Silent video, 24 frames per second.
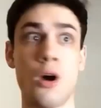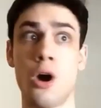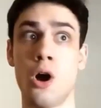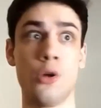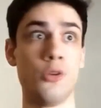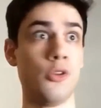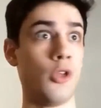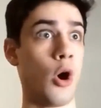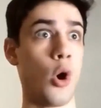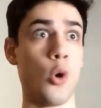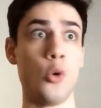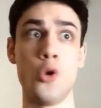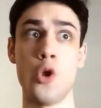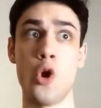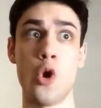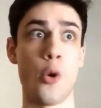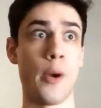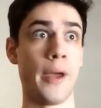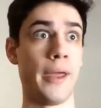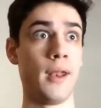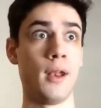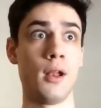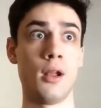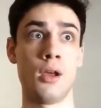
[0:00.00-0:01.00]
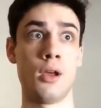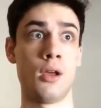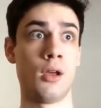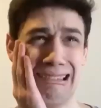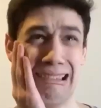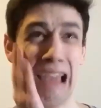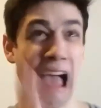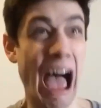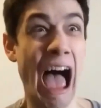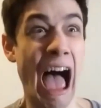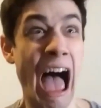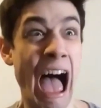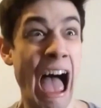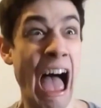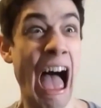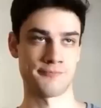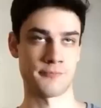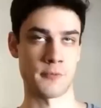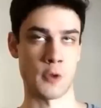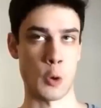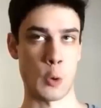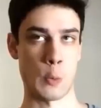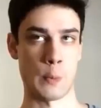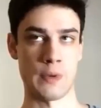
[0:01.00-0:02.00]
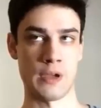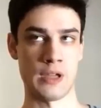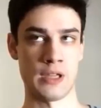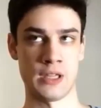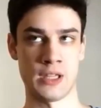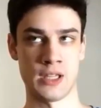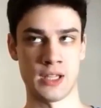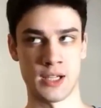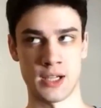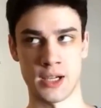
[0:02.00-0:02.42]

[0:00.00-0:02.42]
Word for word: Hold on, do it. Yeah, yeah. Oh my